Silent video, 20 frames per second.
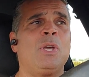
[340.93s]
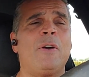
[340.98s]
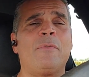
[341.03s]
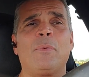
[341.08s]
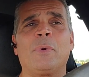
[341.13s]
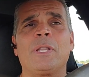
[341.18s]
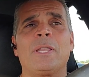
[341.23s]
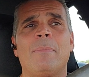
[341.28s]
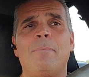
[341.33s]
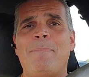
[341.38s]
You
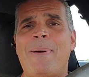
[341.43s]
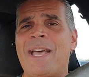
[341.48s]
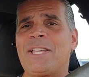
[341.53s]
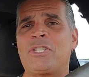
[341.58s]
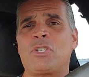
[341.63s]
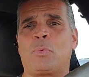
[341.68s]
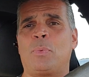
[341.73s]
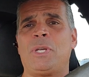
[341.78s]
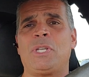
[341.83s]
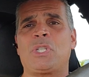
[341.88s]
have one of the
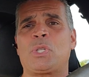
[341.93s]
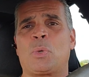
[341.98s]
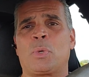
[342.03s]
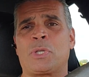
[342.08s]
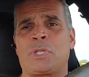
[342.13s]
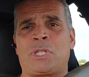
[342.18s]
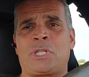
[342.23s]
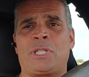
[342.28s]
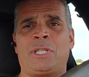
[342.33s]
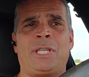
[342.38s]
best
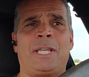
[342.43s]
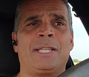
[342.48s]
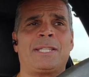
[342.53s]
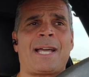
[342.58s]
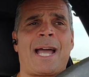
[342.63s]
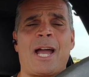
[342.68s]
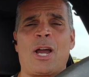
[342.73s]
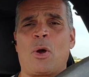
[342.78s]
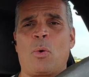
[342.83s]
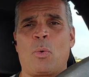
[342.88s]
resources in the
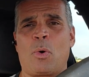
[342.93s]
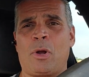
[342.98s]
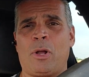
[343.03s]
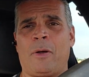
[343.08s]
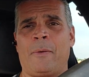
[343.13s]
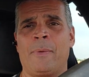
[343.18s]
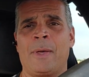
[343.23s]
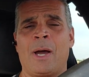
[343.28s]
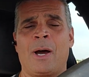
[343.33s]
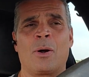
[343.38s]
entire
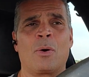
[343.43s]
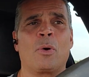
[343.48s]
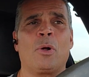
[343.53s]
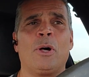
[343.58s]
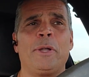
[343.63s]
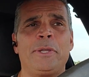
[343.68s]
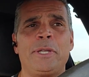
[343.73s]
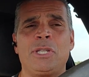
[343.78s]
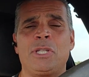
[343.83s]
world,